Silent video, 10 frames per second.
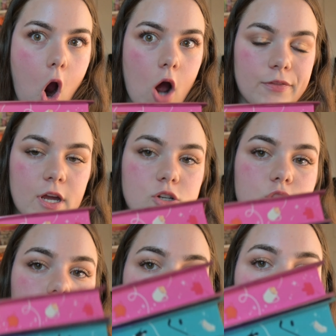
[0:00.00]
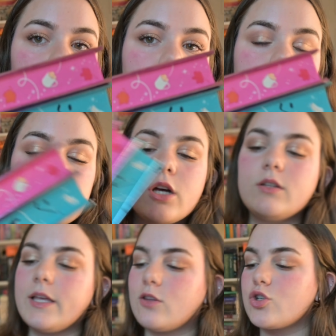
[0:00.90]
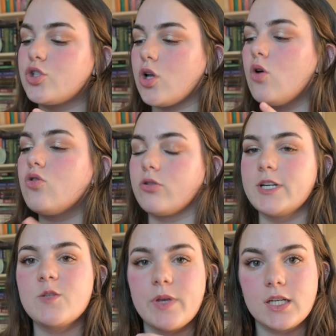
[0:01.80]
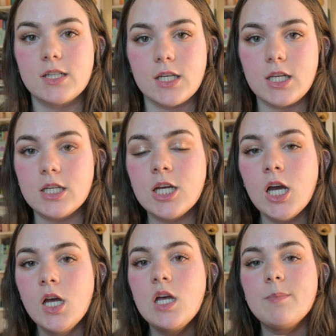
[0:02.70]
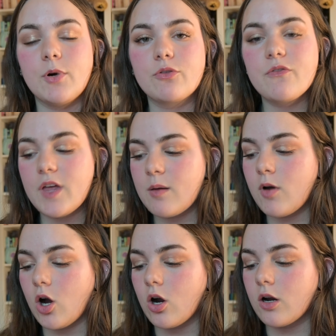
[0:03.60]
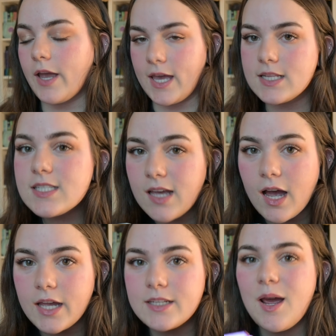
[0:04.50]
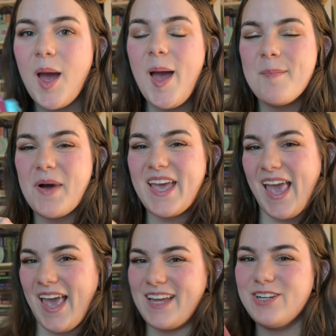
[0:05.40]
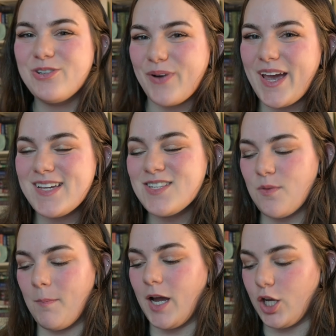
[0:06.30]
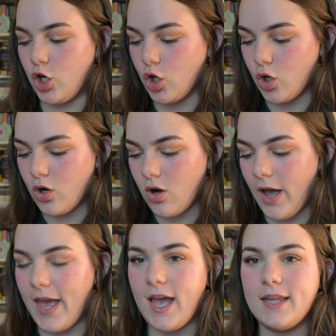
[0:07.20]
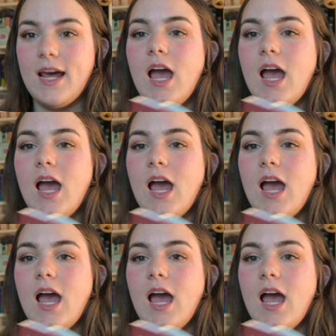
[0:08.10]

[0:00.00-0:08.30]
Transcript: They're so crisp and clean. Both of them are hand signed by Hannah Grace, my girl, and